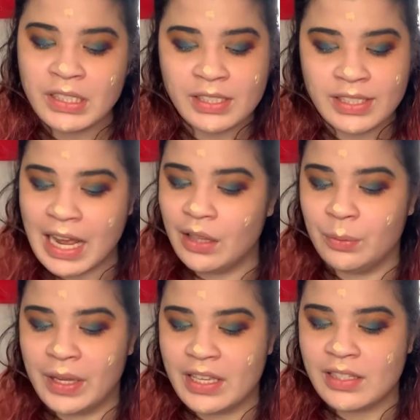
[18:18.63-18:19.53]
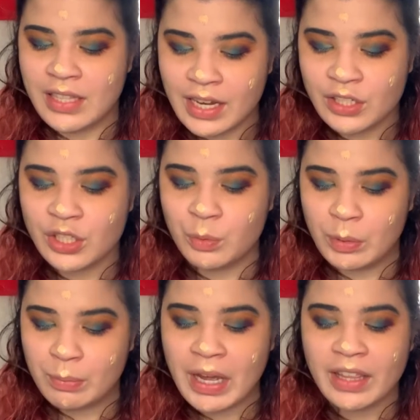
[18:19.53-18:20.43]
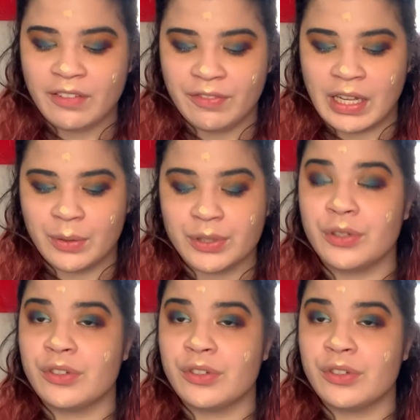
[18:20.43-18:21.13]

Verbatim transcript: Mrs. Dalloway said she would buy the flowers